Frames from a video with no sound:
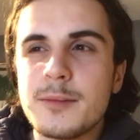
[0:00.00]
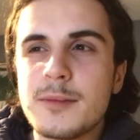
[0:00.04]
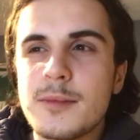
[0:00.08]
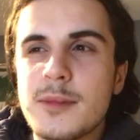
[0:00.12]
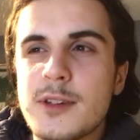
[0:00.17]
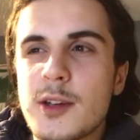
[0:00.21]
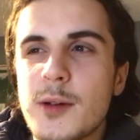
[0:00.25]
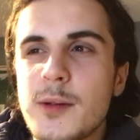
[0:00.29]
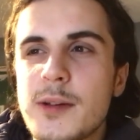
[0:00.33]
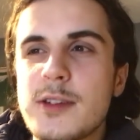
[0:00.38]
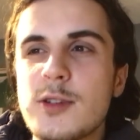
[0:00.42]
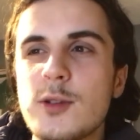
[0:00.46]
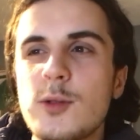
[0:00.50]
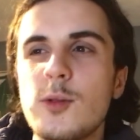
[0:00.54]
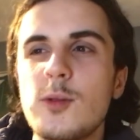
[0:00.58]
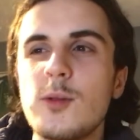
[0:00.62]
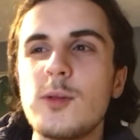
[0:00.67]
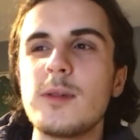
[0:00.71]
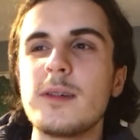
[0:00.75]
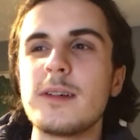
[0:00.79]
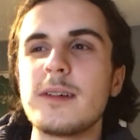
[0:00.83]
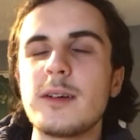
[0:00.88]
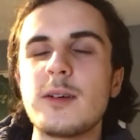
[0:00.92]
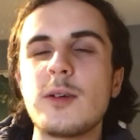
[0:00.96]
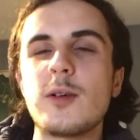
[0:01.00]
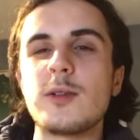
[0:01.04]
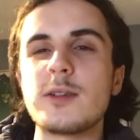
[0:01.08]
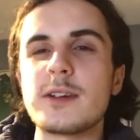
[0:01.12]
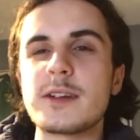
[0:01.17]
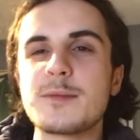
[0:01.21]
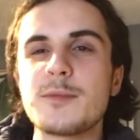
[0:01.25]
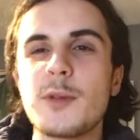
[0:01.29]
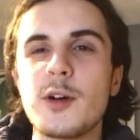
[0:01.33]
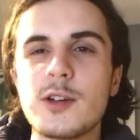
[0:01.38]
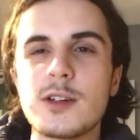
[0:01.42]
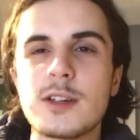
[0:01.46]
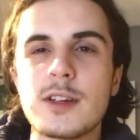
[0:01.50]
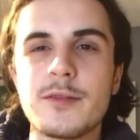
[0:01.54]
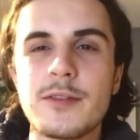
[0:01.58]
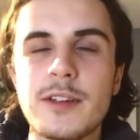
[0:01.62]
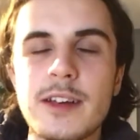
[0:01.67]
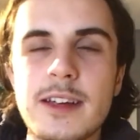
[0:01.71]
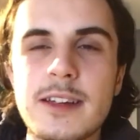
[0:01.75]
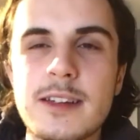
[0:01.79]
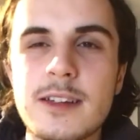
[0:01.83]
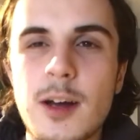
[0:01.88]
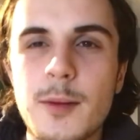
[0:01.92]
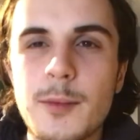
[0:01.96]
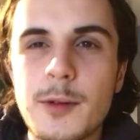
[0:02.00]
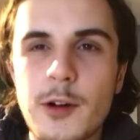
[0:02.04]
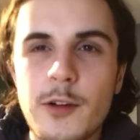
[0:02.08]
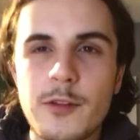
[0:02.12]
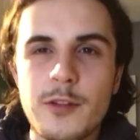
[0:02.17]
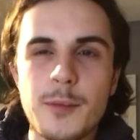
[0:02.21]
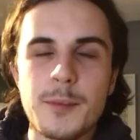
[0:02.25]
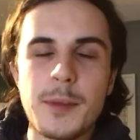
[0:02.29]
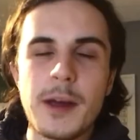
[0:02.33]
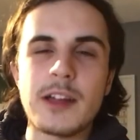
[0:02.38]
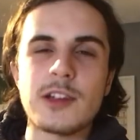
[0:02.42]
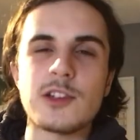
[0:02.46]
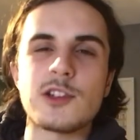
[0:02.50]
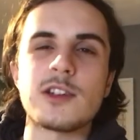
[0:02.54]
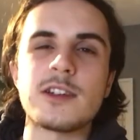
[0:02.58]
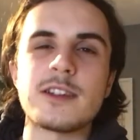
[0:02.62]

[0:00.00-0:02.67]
So it's most of it is coming off the bench.